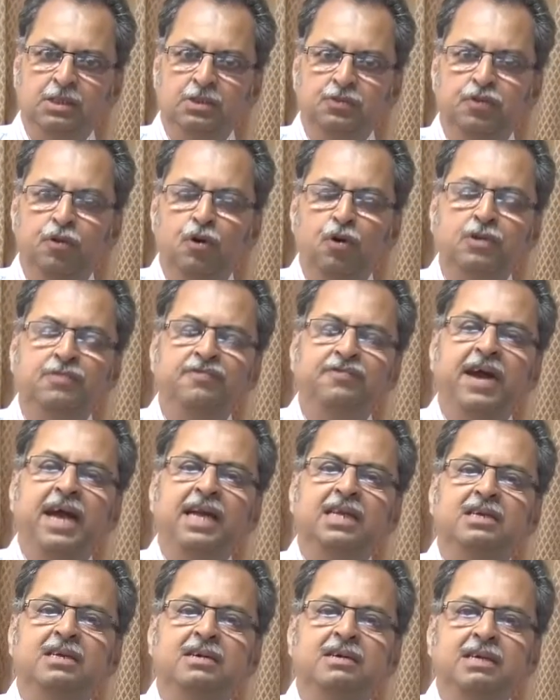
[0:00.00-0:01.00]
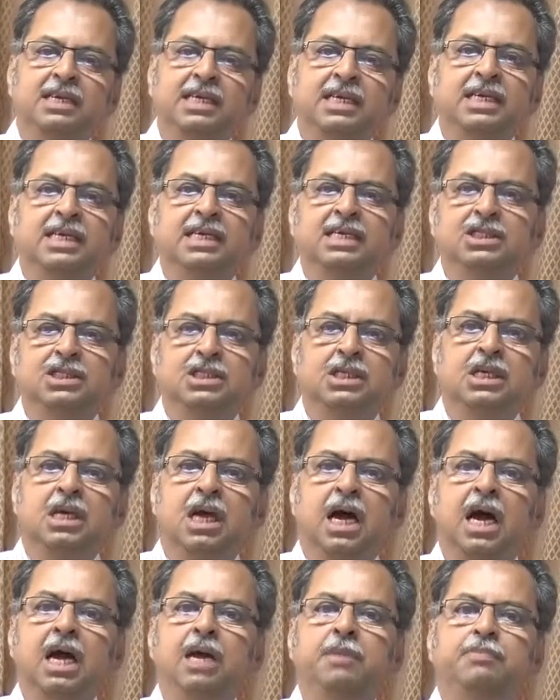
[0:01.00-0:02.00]
Fourth factor is
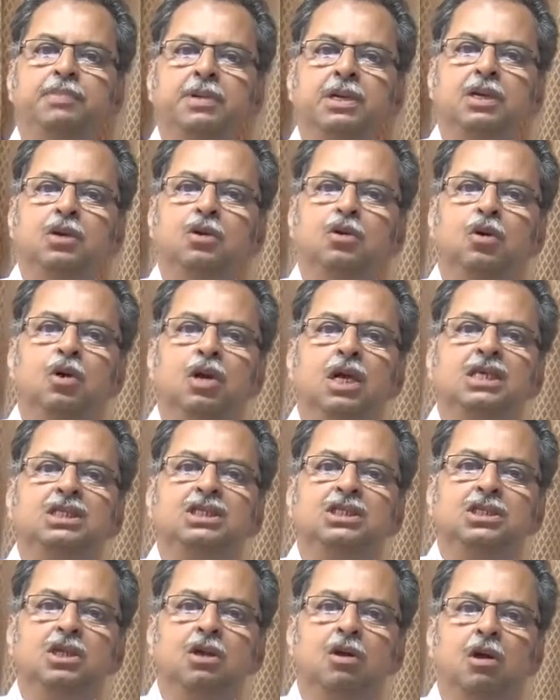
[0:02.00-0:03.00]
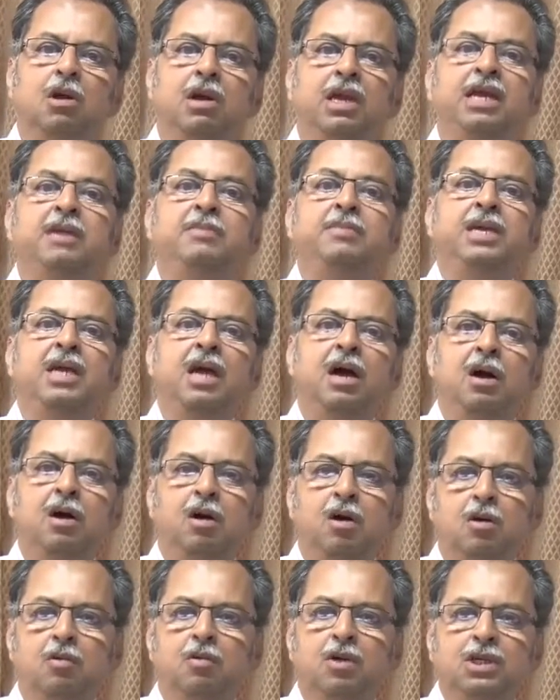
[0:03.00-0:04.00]
hypercholesterolemia
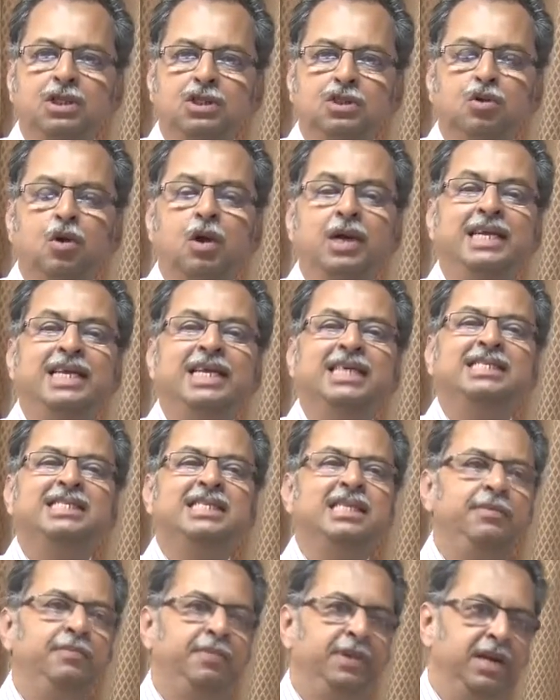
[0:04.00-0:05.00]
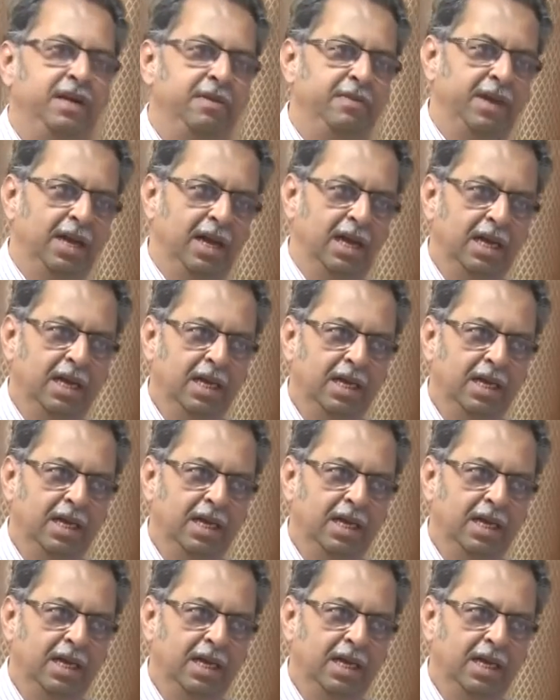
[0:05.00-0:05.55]
or what is called dyslipidemia.